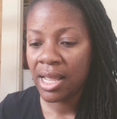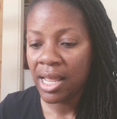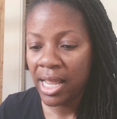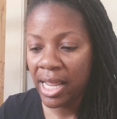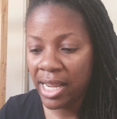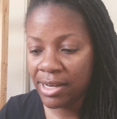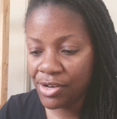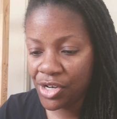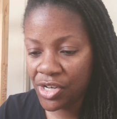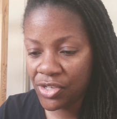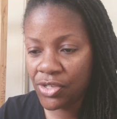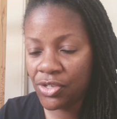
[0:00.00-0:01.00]
and
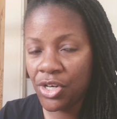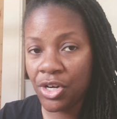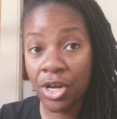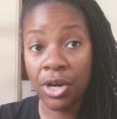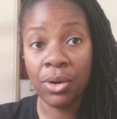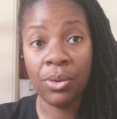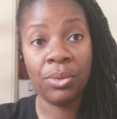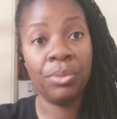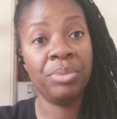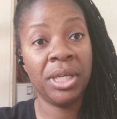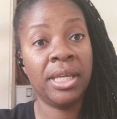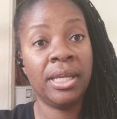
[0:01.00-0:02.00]
just,
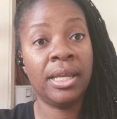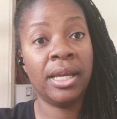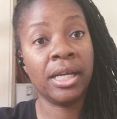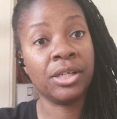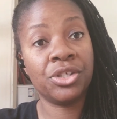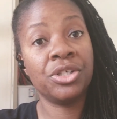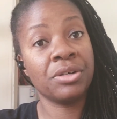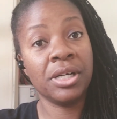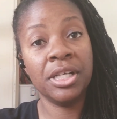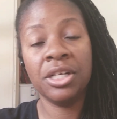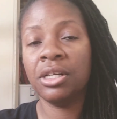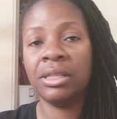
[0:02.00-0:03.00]
be extra,
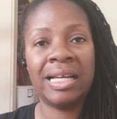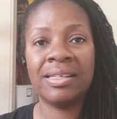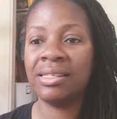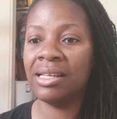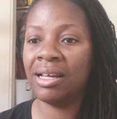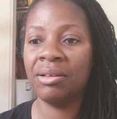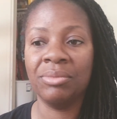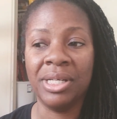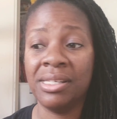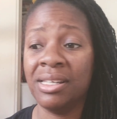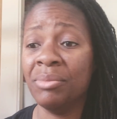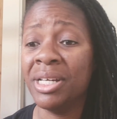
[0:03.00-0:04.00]
that's not my
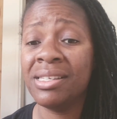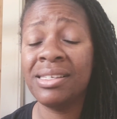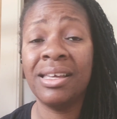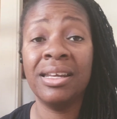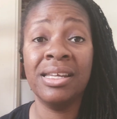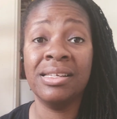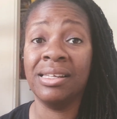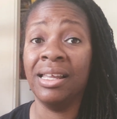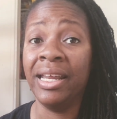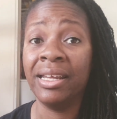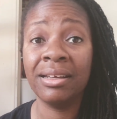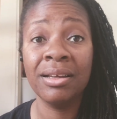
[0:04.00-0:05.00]
son. My son is
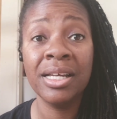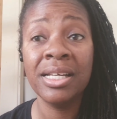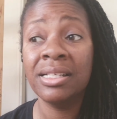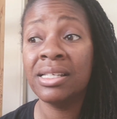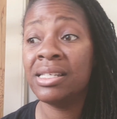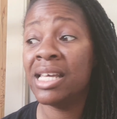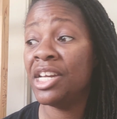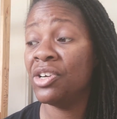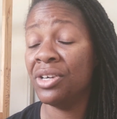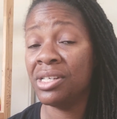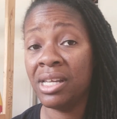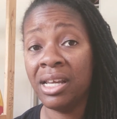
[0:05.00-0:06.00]
like standing on
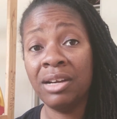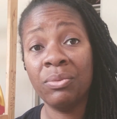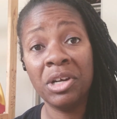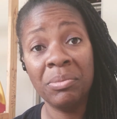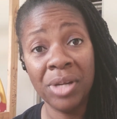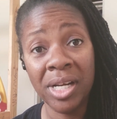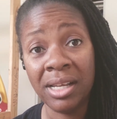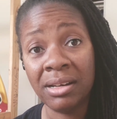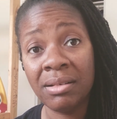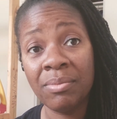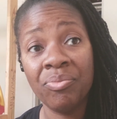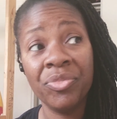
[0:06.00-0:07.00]
his head 1 minute,
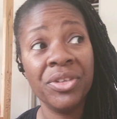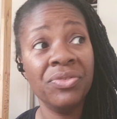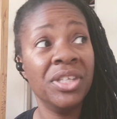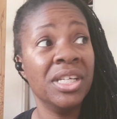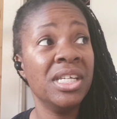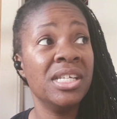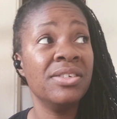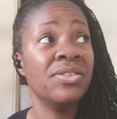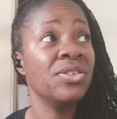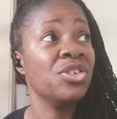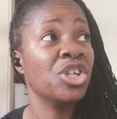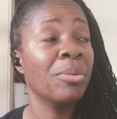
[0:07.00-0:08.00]
then he's
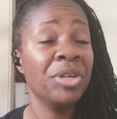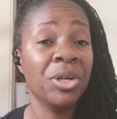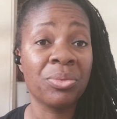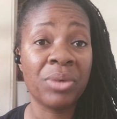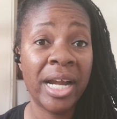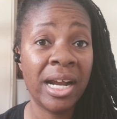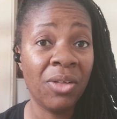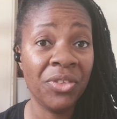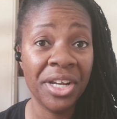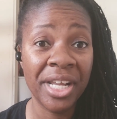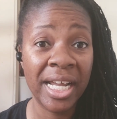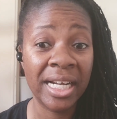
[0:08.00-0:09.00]
jumping around the
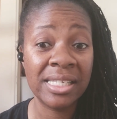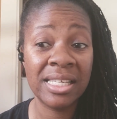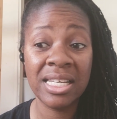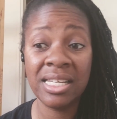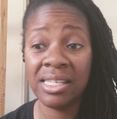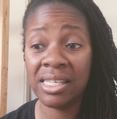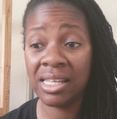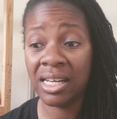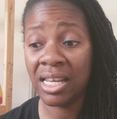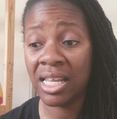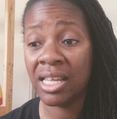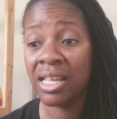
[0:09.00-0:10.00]
next, then he's
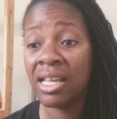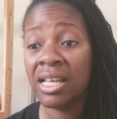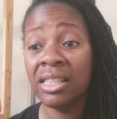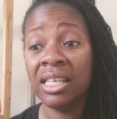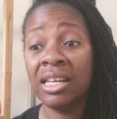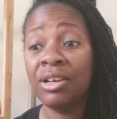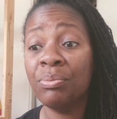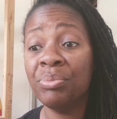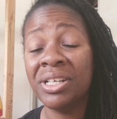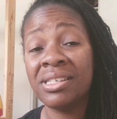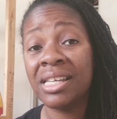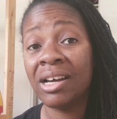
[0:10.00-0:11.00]
sitting, then he'll
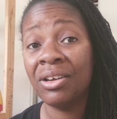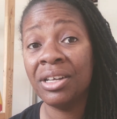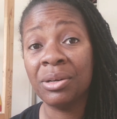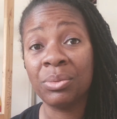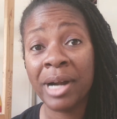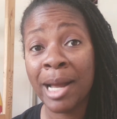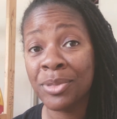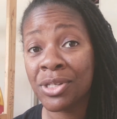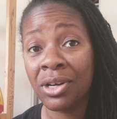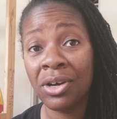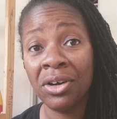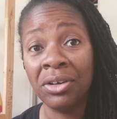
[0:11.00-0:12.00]
bust out in a rap
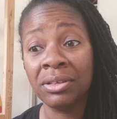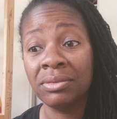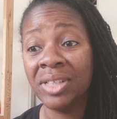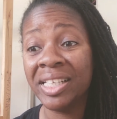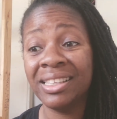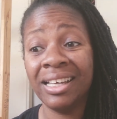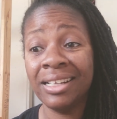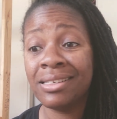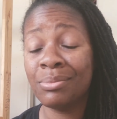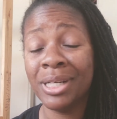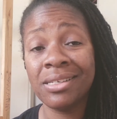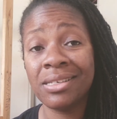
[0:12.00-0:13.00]
song. Like that's
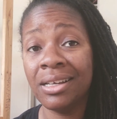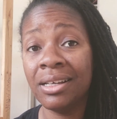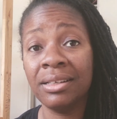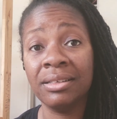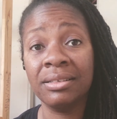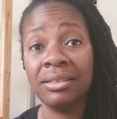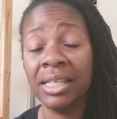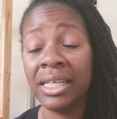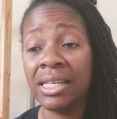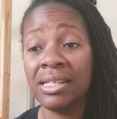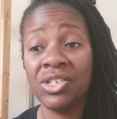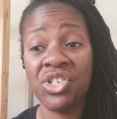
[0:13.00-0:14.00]
my son. Like
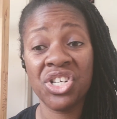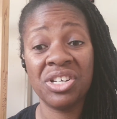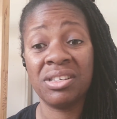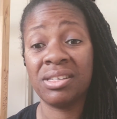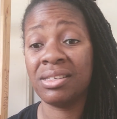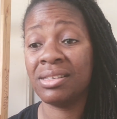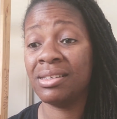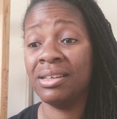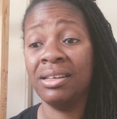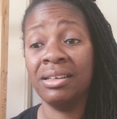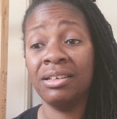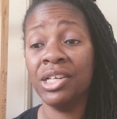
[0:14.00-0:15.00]
he's just,
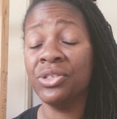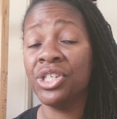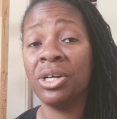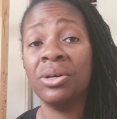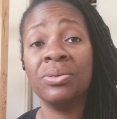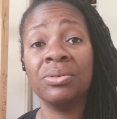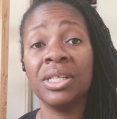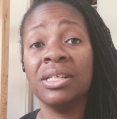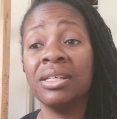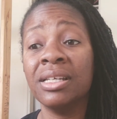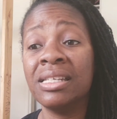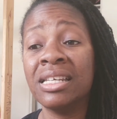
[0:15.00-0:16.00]
no joke,
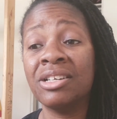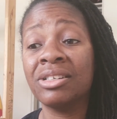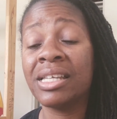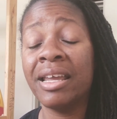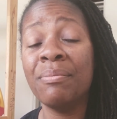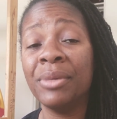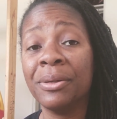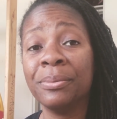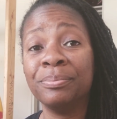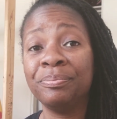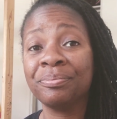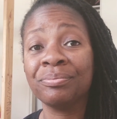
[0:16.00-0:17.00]
it's entertainment.
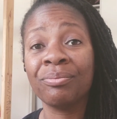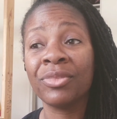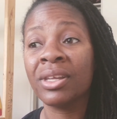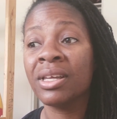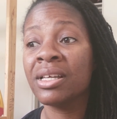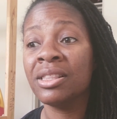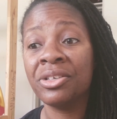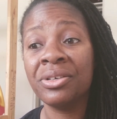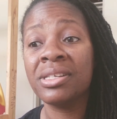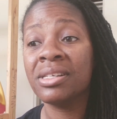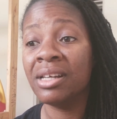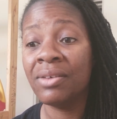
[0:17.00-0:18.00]
There is
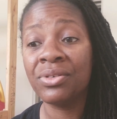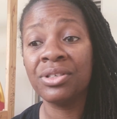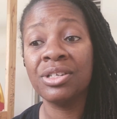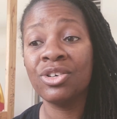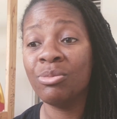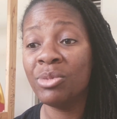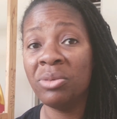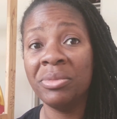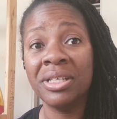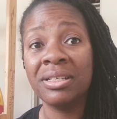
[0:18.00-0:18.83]
never a dull moment